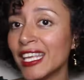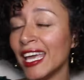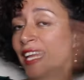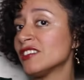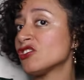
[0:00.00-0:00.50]

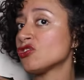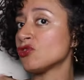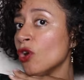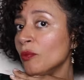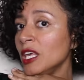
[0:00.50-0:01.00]
hair. It's
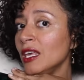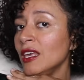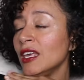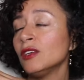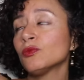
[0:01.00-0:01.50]
so
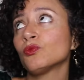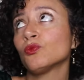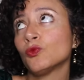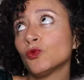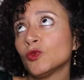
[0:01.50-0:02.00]
me,
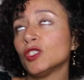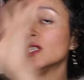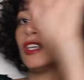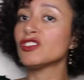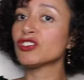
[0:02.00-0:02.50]

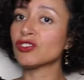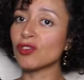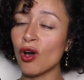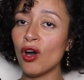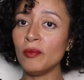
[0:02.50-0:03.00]

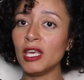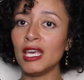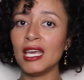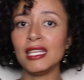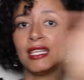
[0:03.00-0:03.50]
so
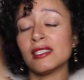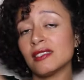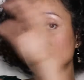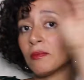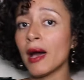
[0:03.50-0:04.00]
me. This
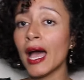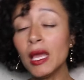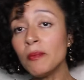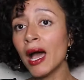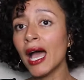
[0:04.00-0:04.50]
is my
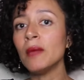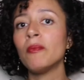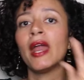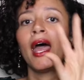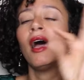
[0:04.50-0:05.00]
vibe,
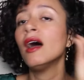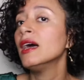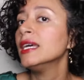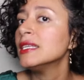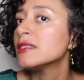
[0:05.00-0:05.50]
but uh,
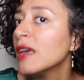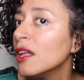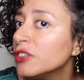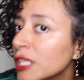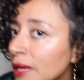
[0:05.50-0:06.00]
it's
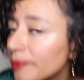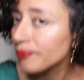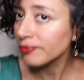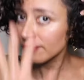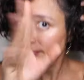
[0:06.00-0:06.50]
healthy.
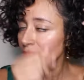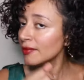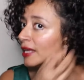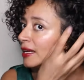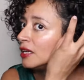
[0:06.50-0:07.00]

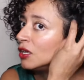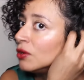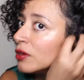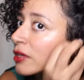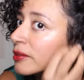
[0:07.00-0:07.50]

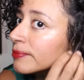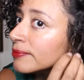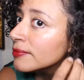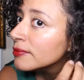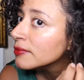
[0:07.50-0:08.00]
Look
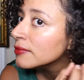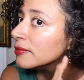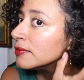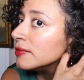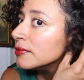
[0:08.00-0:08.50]

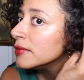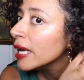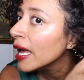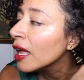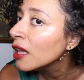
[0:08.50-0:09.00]

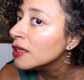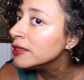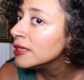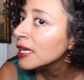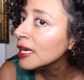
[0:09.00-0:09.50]

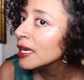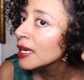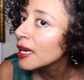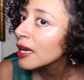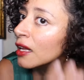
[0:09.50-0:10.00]

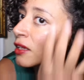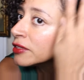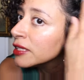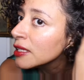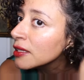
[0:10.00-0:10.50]
healthy,
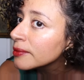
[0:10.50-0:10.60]
healthy.